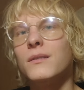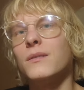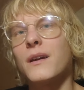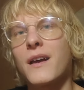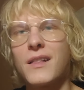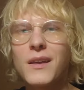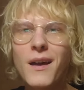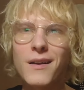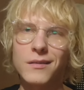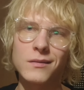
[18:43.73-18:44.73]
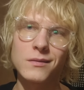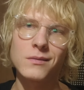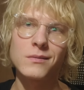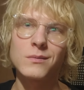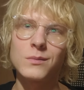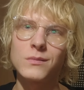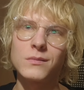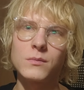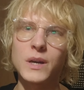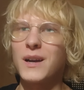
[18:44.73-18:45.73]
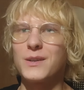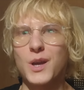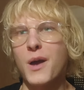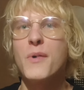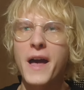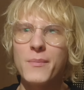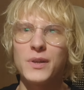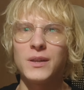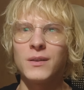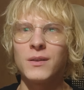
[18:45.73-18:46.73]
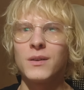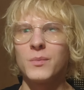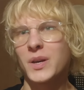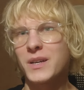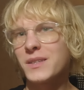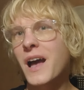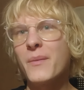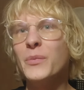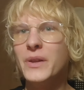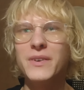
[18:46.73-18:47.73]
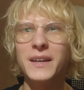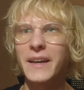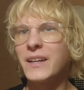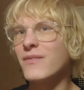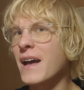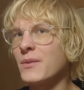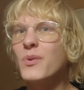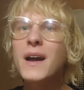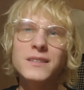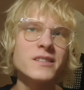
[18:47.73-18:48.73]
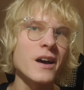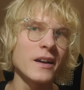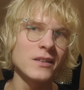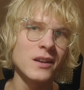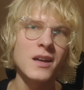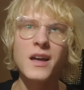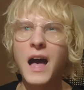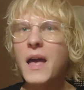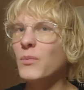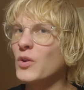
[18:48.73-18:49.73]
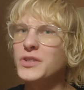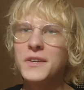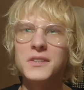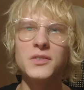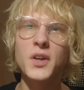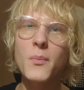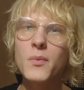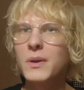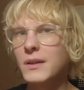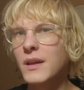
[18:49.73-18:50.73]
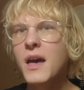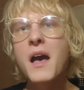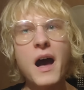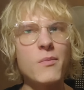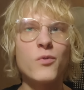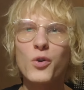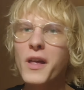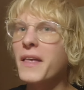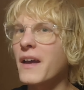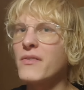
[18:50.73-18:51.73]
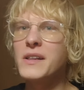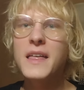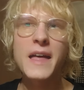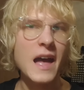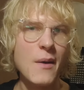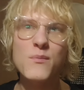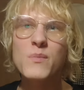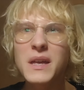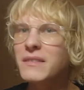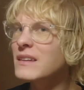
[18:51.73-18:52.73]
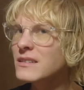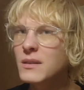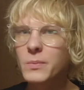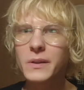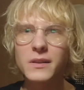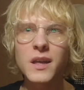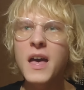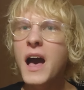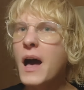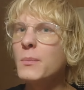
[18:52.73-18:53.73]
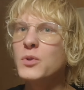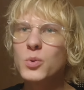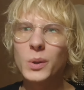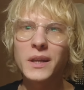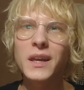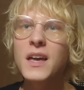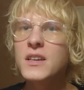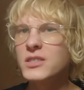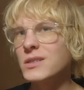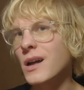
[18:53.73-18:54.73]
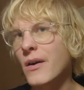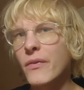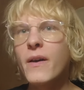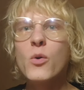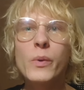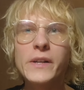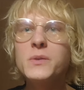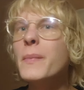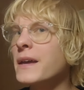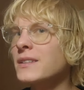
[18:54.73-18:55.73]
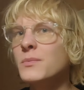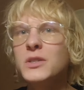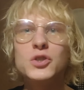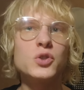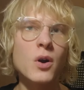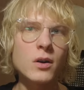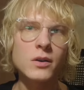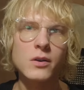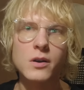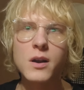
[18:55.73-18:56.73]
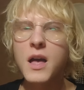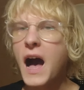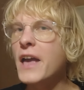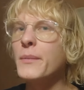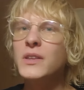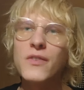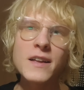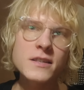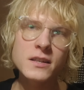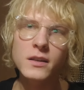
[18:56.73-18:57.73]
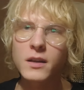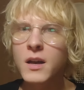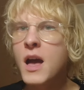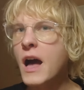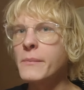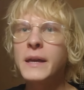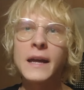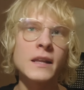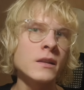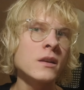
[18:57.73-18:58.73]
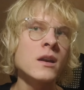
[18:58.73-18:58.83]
And yeah, because I'm happy, because I'm living in that bright side. I'm not chasing dopamine, I'm working every day, I'm being disciplined, I'm doing stuff which makes me stronger, I'm investing, I'm getting